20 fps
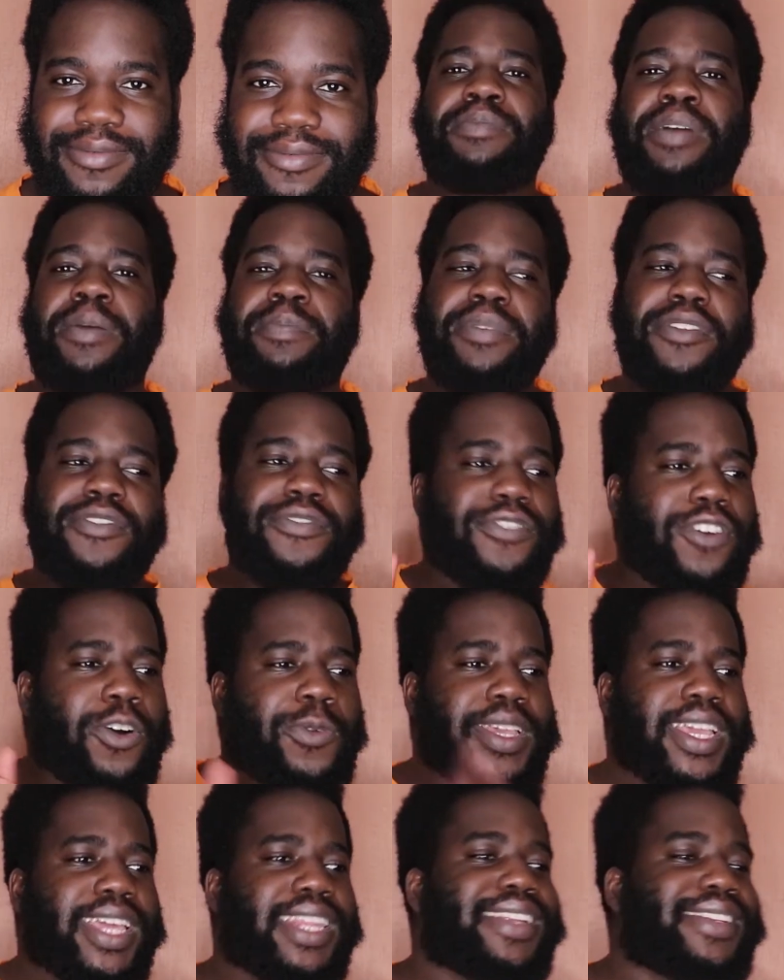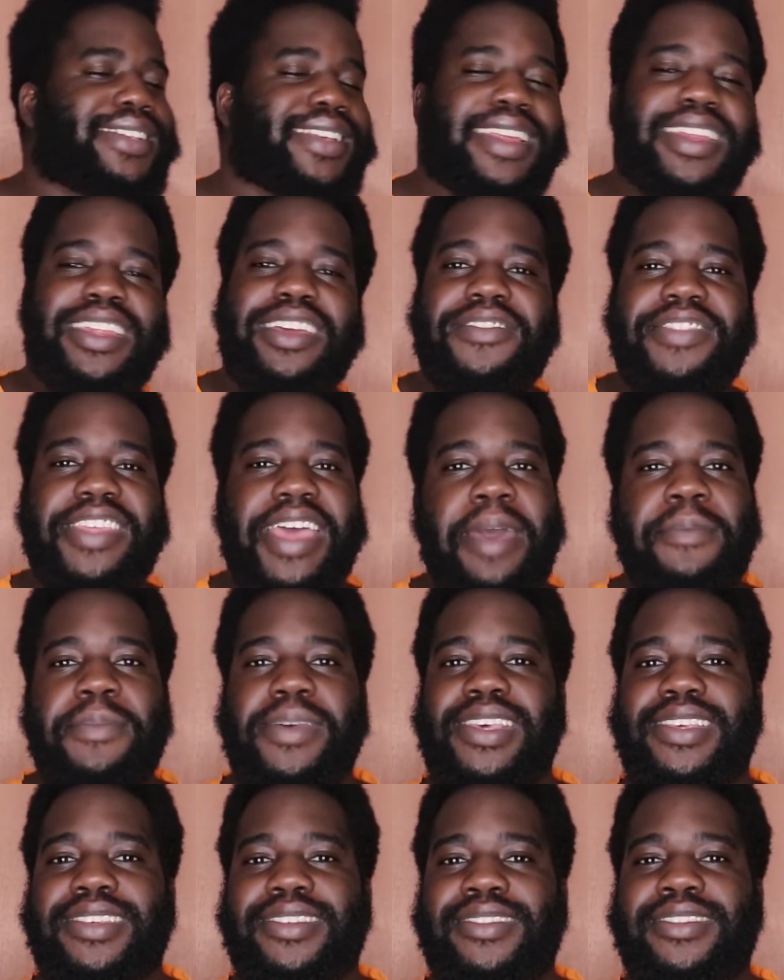But before we get into any of that
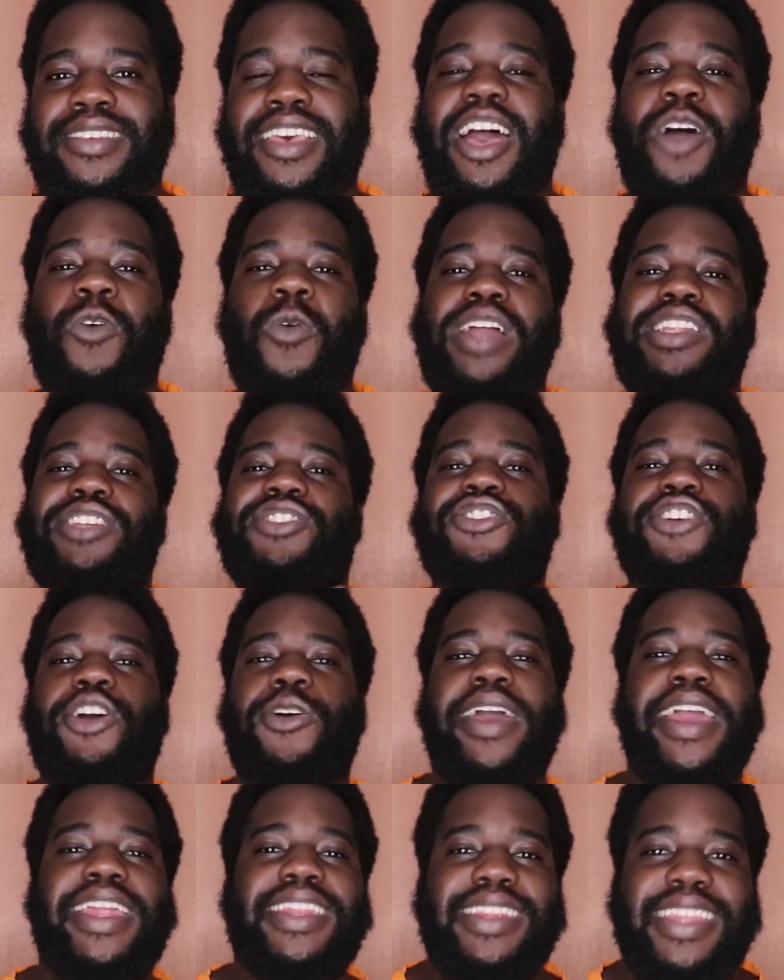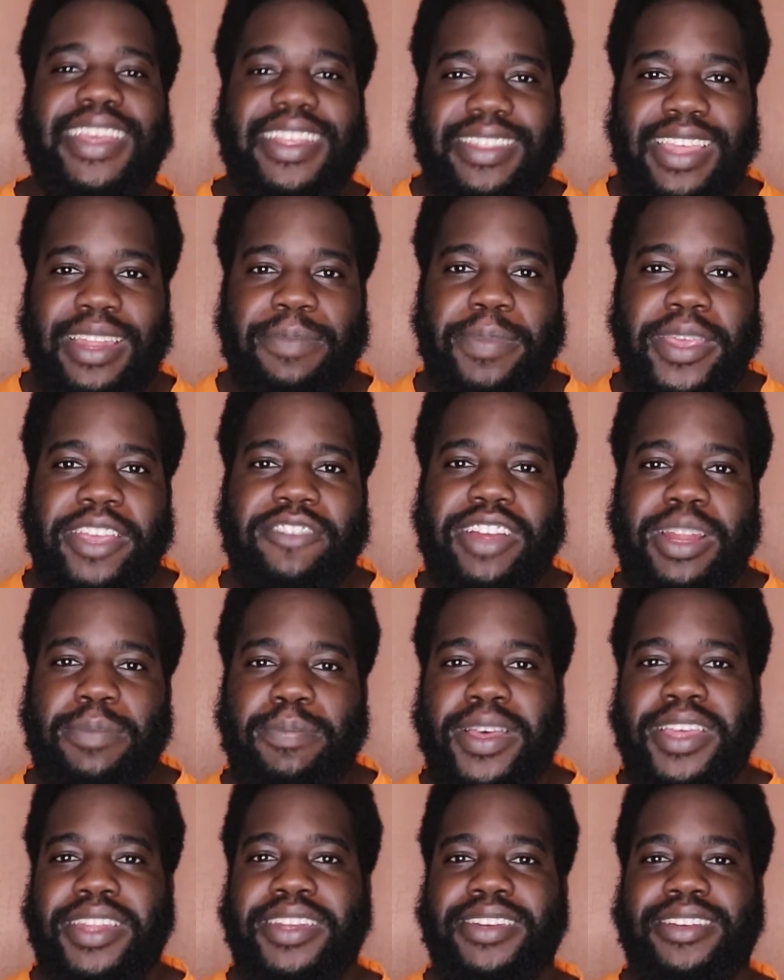mess, why don't you go ahead and hit that big red
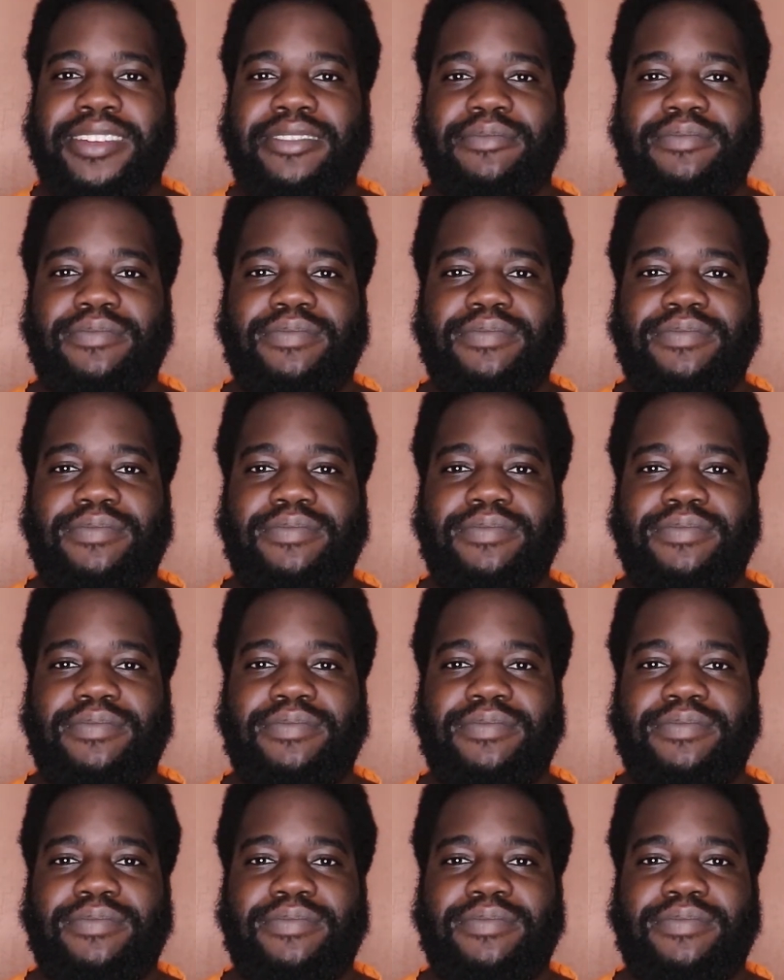button?